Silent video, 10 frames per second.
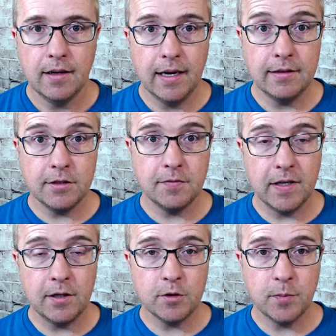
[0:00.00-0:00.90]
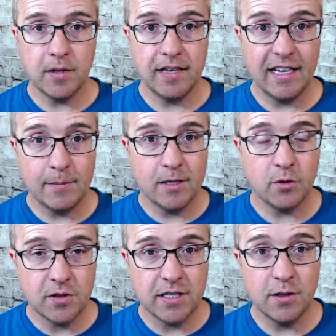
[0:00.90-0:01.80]
and this video is part of the
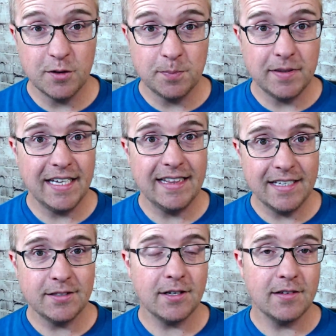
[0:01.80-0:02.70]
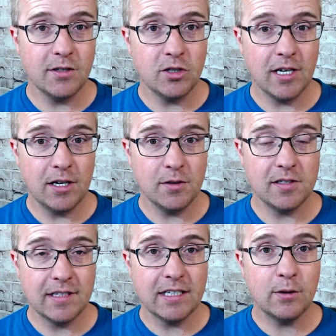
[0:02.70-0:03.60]
Elementor Skills playlist on this channel.
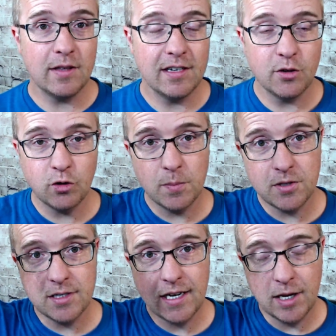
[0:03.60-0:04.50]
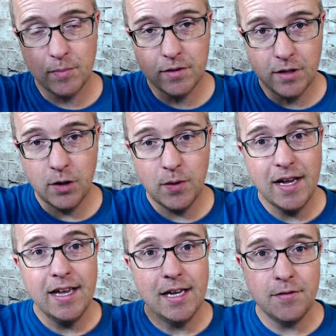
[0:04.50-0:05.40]
It's linked to in the description down below.
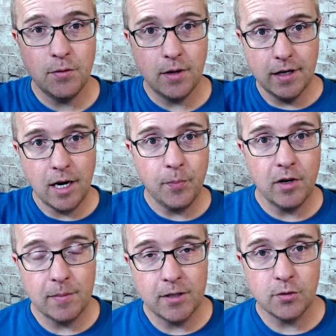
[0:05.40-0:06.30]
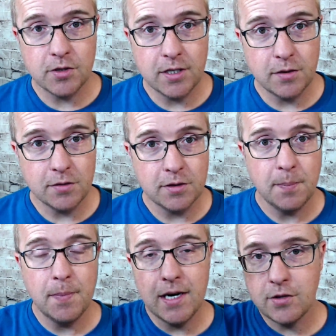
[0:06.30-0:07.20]
If you want to up your Elementor skills,
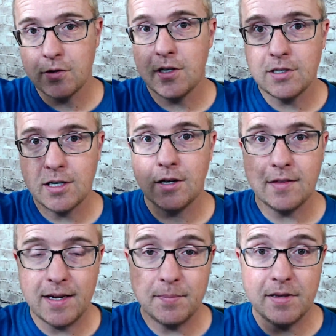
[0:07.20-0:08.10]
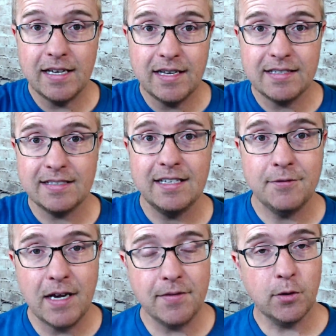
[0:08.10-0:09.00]
make sure you check out that playlist. And
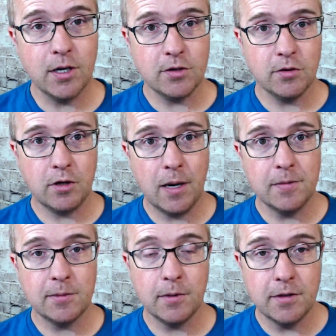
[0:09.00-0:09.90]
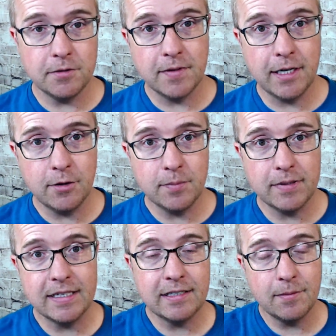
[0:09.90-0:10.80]
if you have any questions or comments about this video,
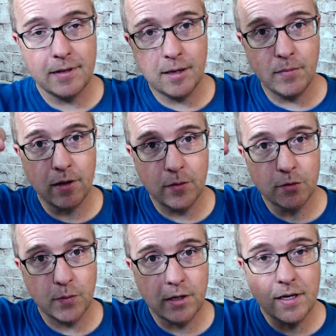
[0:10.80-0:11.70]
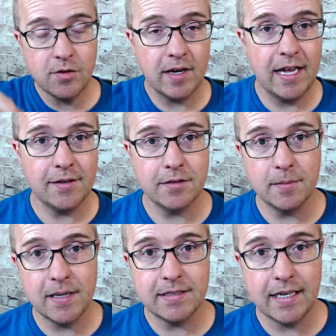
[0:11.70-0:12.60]
please leave them down below as well. I try to answer them
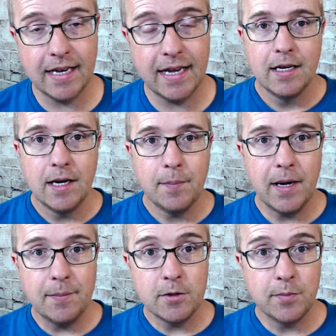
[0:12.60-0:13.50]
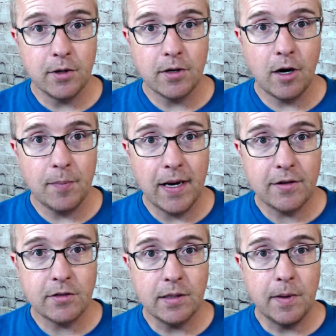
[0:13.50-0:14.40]
the best I can. My name is Bjorn
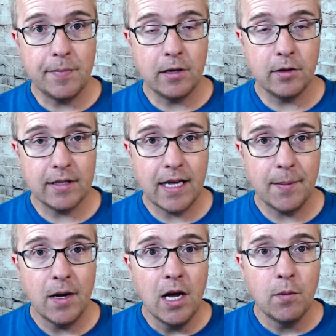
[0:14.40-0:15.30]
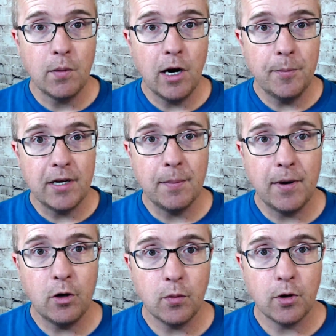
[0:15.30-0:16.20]
Alpass from WP Learning Lab. We will help you get
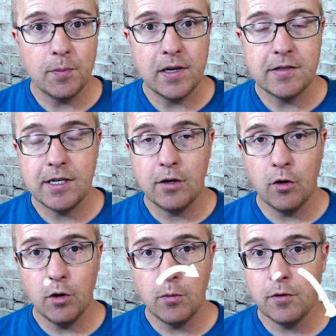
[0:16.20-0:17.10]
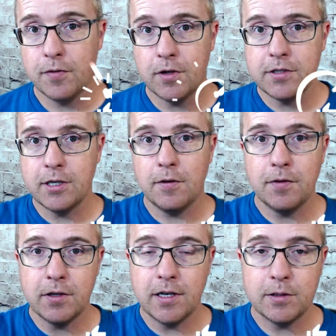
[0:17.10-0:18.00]
better at WordPress so you can earn more for yourself,
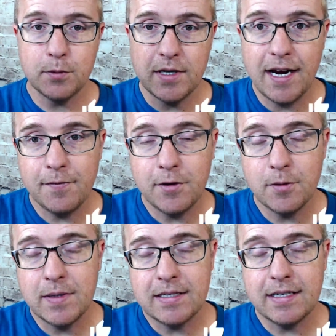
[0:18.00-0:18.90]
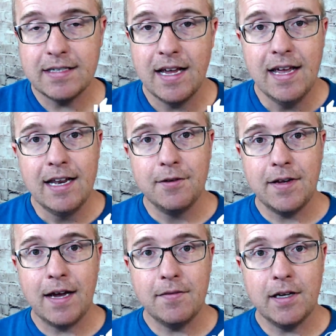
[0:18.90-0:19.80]
for your customers, and for your business. And if
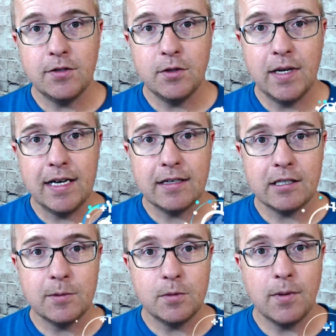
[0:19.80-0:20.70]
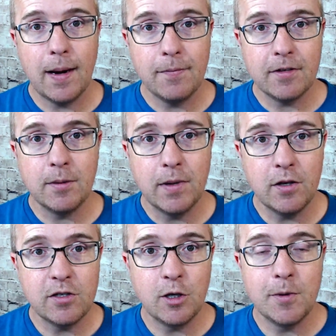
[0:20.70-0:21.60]
you haven't done so yet, click subscribe and ring the
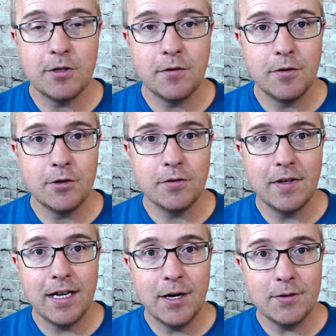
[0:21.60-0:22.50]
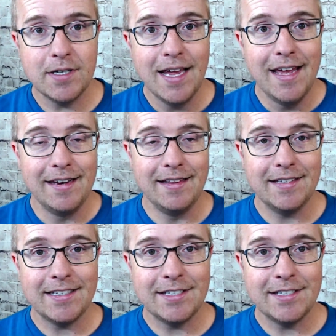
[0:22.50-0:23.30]
bell so you don't miss any future videos. Now let's get